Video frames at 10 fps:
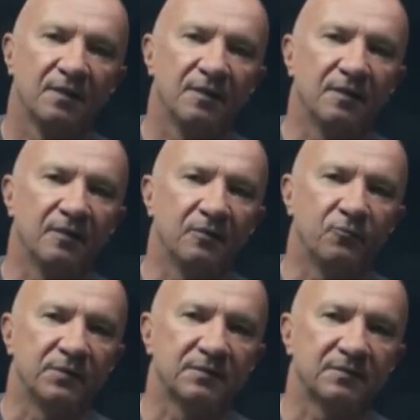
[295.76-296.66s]

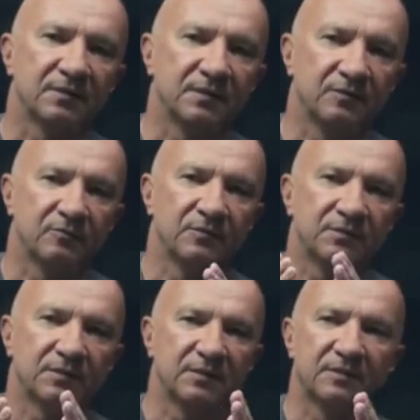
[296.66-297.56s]
with
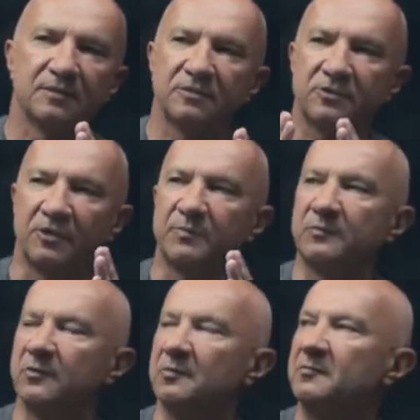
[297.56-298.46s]
a sharper
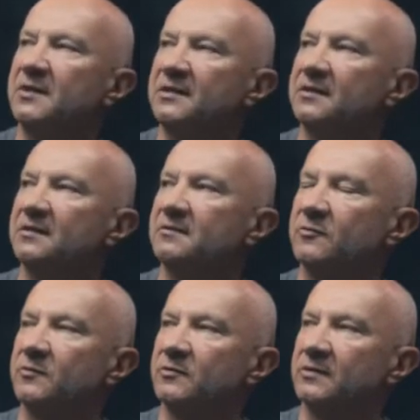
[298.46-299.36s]
probability
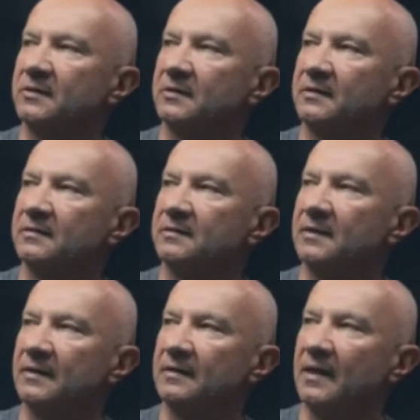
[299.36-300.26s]
distribution
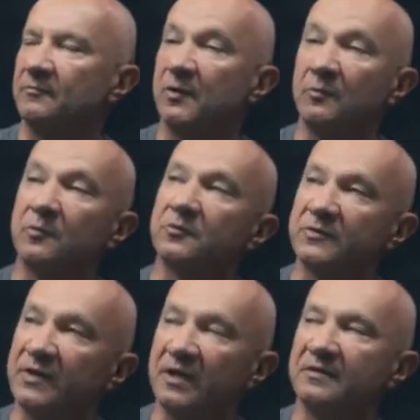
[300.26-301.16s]
and be more
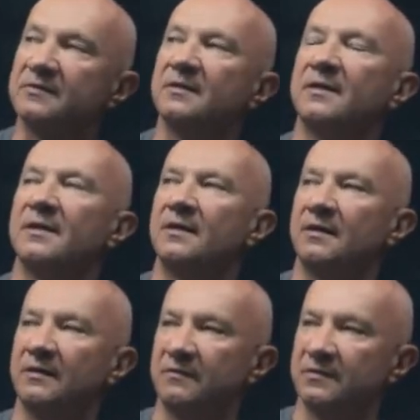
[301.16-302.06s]
precise
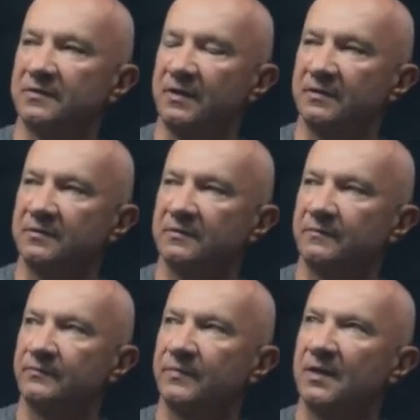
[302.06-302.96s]
in this sense.
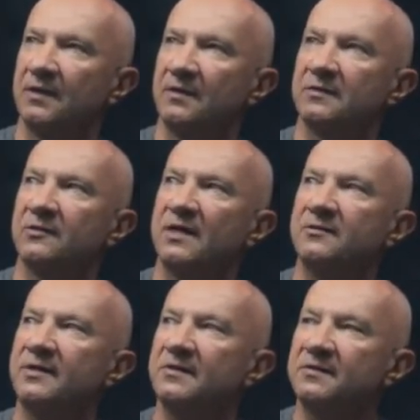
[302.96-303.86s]
So as you
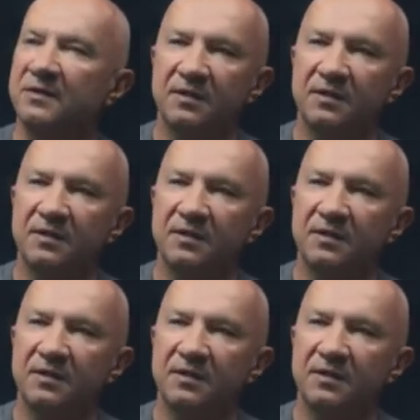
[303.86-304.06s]
can see